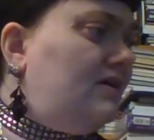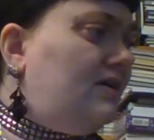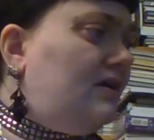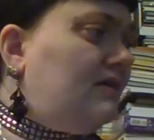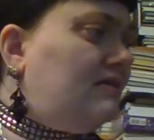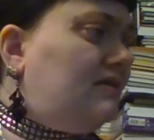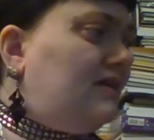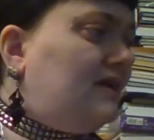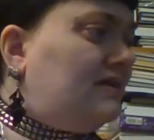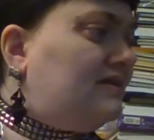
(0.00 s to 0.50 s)

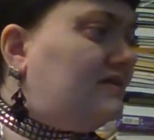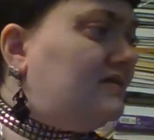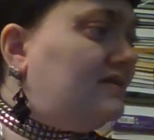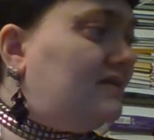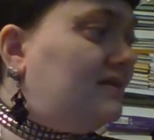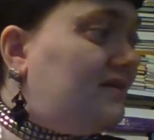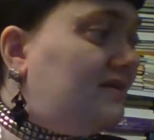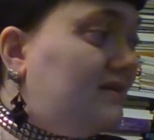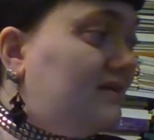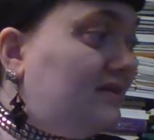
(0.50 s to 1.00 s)
And that
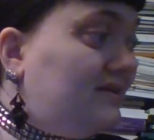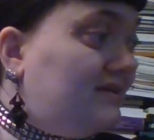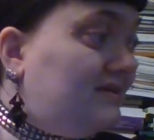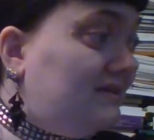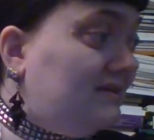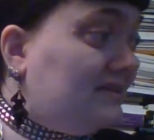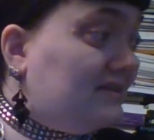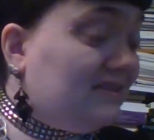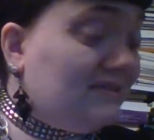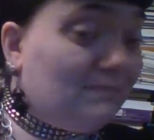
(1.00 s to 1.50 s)

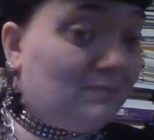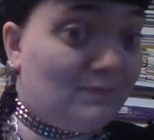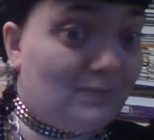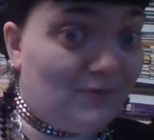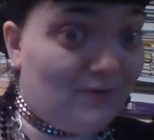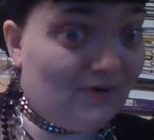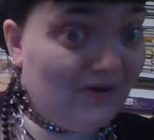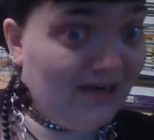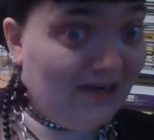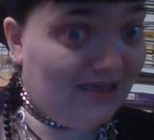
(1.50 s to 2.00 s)
is
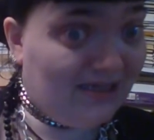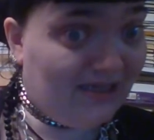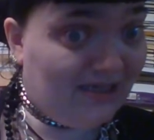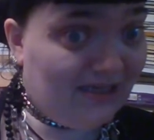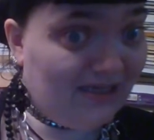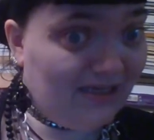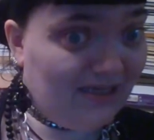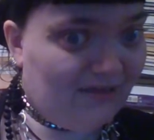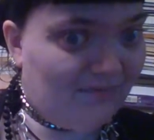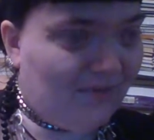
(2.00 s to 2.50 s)

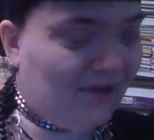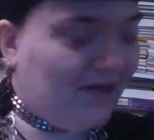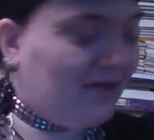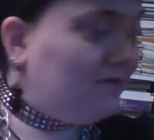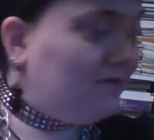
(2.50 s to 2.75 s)
pretty, in my